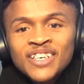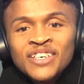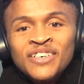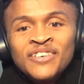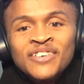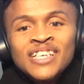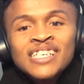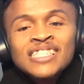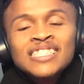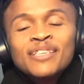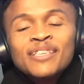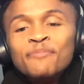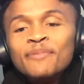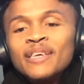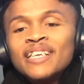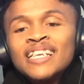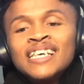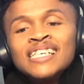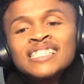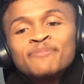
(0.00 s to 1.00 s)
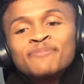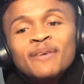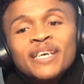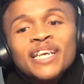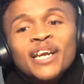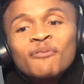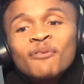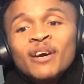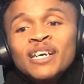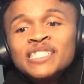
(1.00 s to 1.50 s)
Ooh, this the this be
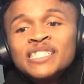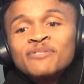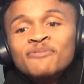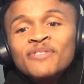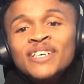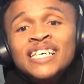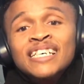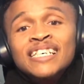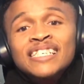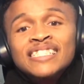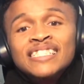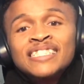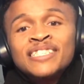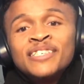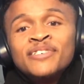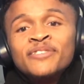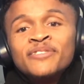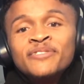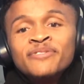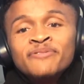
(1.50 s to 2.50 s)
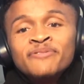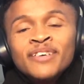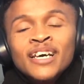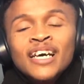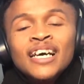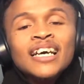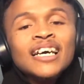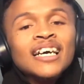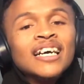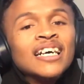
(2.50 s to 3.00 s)
the worst ones too.
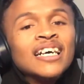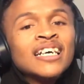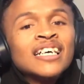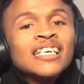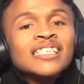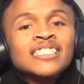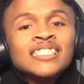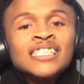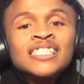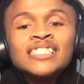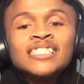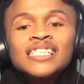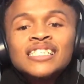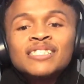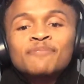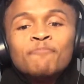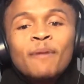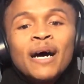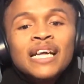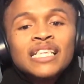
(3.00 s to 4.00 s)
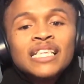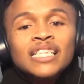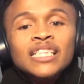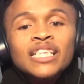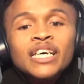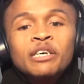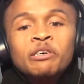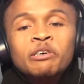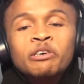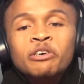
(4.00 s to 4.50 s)
Cause she just about to
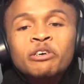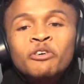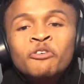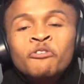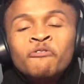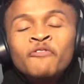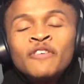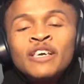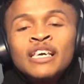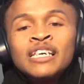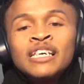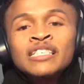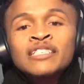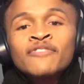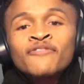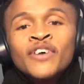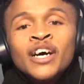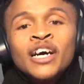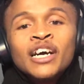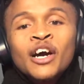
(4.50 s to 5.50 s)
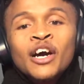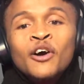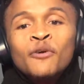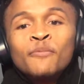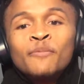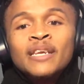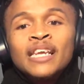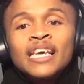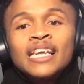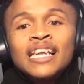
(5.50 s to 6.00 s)
look goofy as fuck
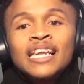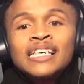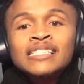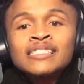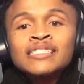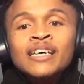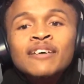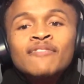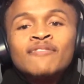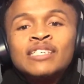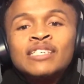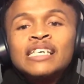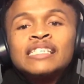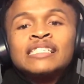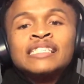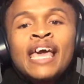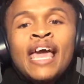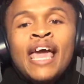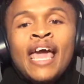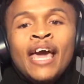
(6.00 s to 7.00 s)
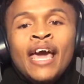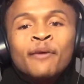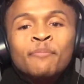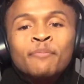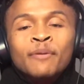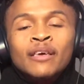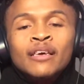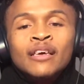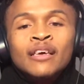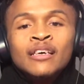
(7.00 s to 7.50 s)
opening that stuff just
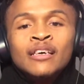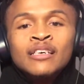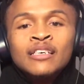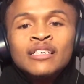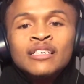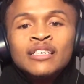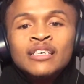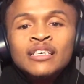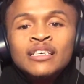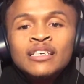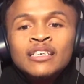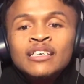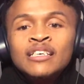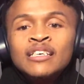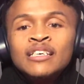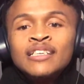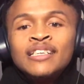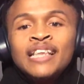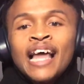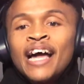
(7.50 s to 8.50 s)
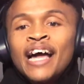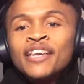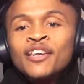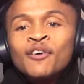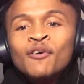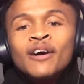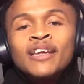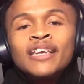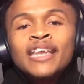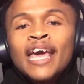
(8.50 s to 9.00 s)
happy. Not
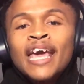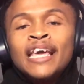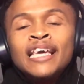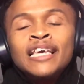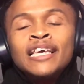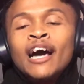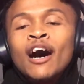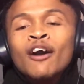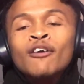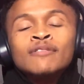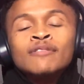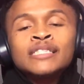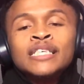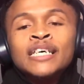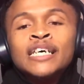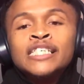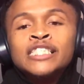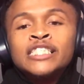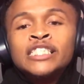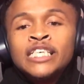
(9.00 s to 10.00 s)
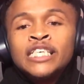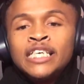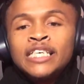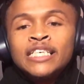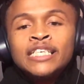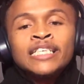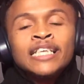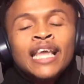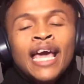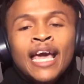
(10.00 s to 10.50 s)
knowing that he oh owns her
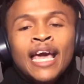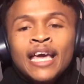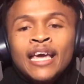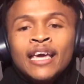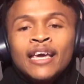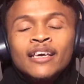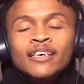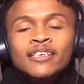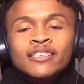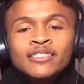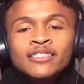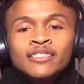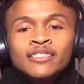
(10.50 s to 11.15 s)
cheating ass.